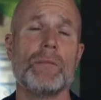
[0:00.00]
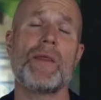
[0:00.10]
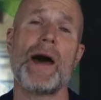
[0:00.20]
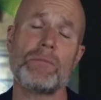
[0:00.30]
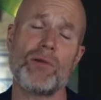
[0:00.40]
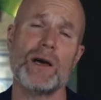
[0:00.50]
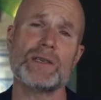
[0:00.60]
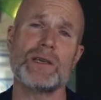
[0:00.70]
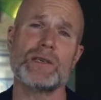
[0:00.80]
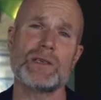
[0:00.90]
and that
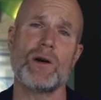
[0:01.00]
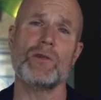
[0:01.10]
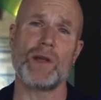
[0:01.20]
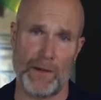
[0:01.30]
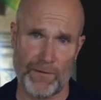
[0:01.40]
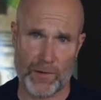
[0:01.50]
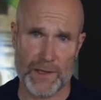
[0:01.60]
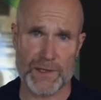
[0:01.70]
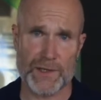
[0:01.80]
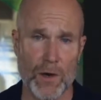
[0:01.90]
process is called
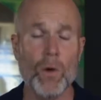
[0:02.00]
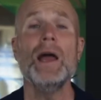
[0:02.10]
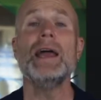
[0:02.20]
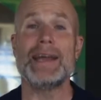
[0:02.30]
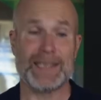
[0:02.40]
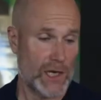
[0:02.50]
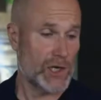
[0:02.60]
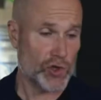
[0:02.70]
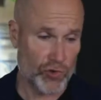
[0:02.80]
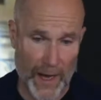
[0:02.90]
inference. So it's
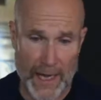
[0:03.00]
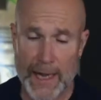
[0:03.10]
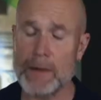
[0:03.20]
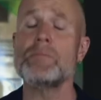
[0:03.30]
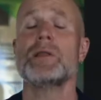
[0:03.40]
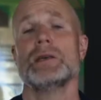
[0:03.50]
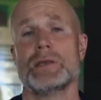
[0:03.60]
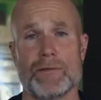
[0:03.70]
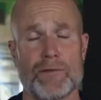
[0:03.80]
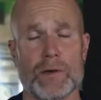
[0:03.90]
training plus
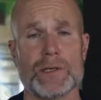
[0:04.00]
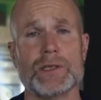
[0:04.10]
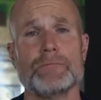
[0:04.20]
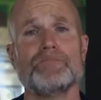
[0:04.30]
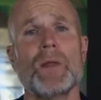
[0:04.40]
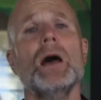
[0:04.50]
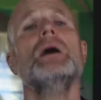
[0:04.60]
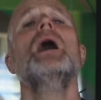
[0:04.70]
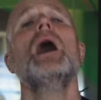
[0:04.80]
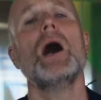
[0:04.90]
inference.
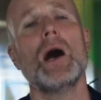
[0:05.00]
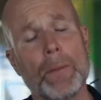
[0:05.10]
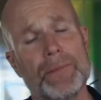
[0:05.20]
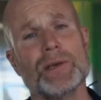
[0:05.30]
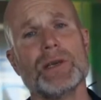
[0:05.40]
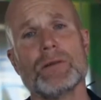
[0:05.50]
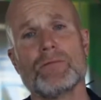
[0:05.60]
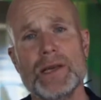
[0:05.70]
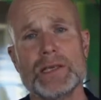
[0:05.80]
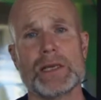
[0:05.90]
Up until
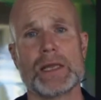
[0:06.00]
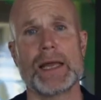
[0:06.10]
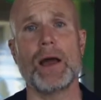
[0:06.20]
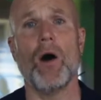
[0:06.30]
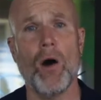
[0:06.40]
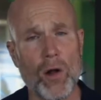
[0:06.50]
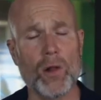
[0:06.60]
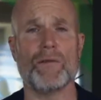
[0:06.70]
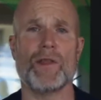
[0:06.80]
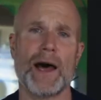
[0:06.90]
recently, all
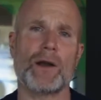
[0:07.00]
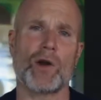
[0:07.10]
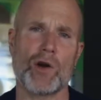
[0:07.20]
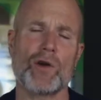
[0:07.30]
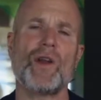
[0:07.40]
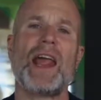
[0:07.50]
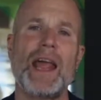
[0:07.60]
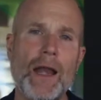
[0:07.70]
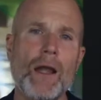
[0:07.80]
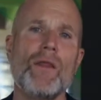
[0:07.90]
of that occurred
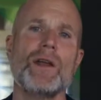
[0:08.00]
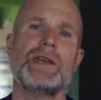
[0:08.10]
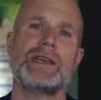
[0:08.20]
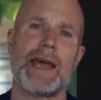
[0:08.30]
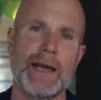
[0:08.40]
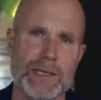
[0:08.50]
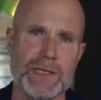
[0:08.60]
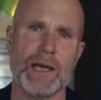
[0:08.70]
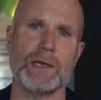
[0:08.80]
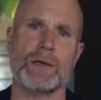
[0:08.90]
in the data
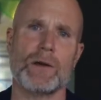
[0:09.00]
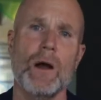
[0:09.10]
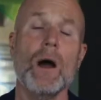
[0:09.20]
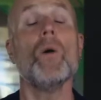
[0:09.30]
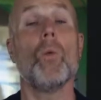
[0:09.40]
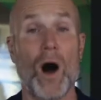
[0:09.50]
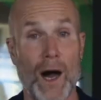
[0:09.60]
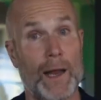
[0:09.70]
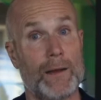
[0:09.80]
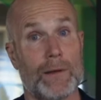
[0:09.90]
center.
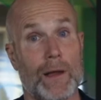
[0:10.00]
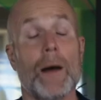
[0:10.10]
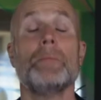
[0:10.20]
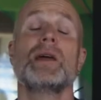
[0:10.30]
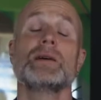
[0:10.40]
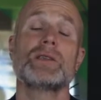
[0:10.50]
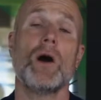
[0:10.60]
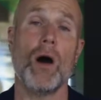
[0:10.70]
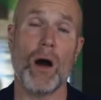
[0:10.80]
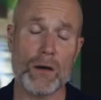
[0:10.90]
Why? Because the
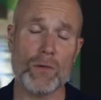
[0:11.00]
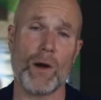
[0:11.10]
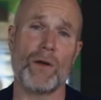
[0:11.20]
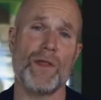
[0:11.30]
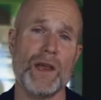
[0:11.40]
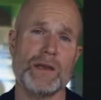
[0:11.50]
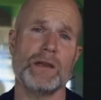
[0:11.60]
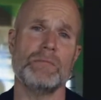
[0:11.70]
hardware that did